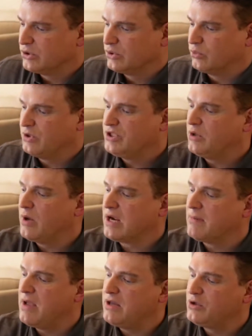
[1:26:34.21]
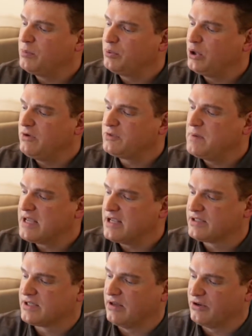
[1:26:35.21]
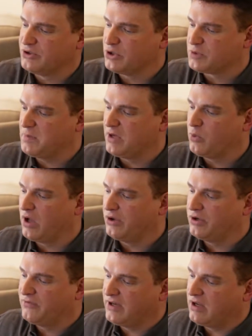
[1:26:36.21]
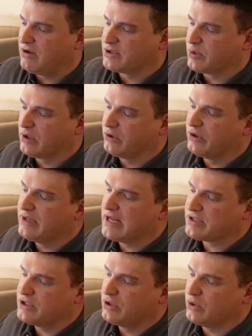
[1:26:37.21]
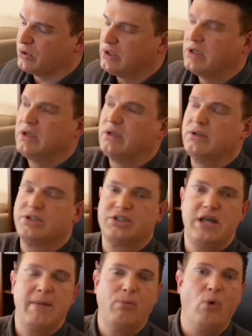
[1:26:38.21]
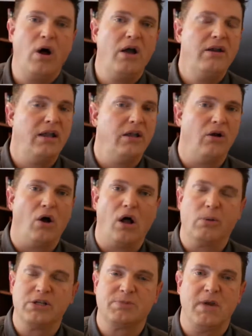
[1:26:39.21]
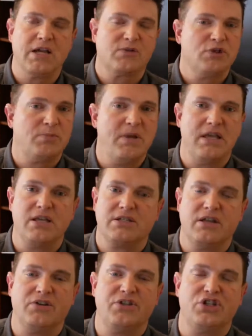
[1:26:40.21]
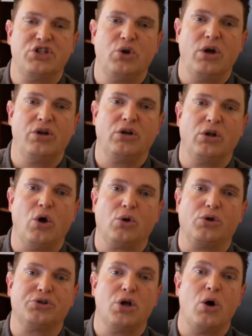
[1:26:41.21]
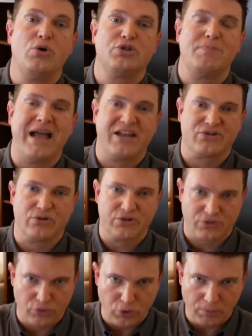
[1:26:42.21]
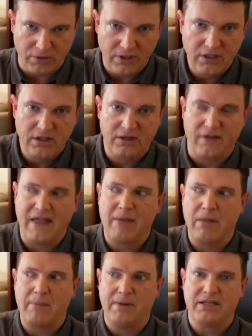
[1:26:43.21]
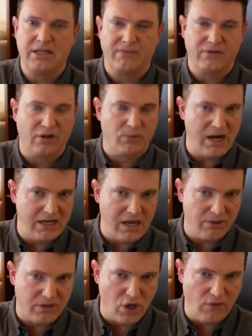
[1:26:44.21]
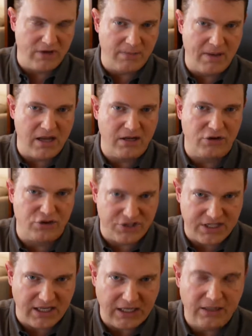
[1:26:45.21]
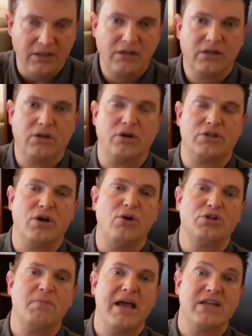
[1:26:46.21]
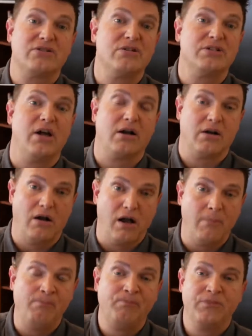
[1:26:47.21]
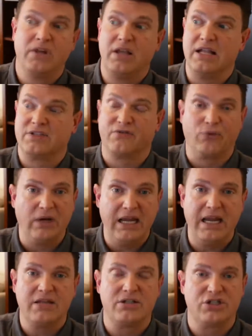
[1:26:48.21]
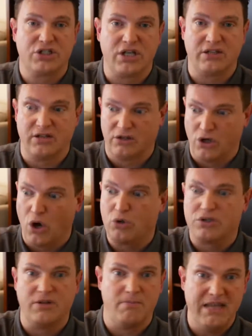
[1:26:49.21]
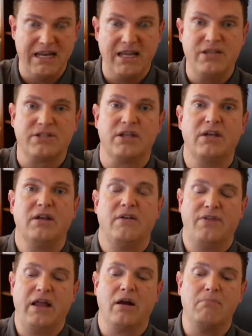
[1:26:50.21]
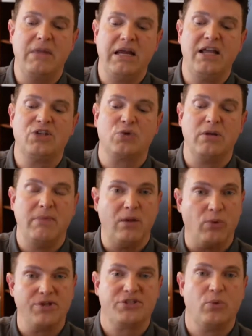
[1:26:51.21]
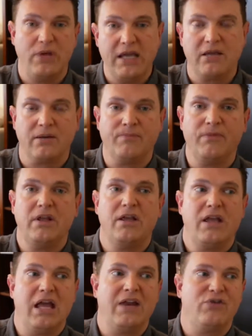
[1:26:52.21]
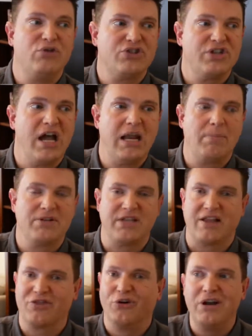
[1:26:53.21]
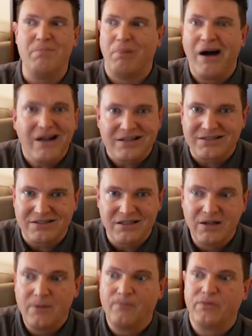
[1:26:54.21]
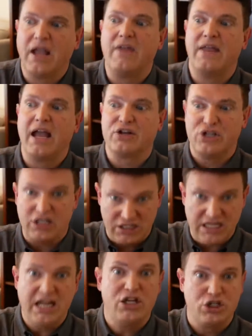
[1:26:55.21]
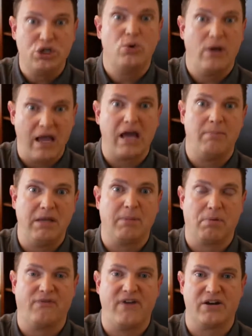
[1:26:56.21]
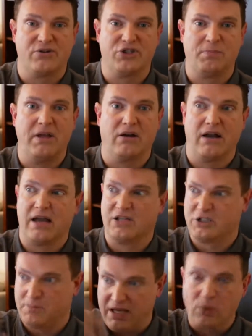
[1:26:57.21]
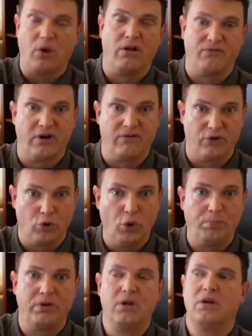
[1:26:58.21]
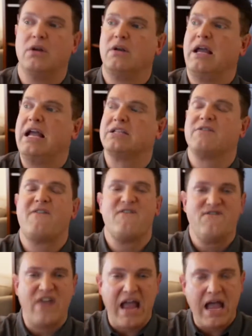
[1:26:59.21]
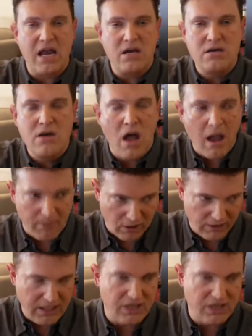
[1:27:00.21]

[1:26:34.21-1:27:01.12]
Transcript: What do you recommend to improve speaking skills? You speak well in your videos. I want to learn that too. Step 1 in all respects for speaking skills is join your local Toastmasters group. Now that might be difficult right now with COVID depending on your city. Go to Toastmasters.com. It's free to go to the meetings. They are meetings where you meet once a week. And if you sign up, it's like $30. And they actually teach you how to be a professional speaker, how to speak well in front of a group. It's phenomenal.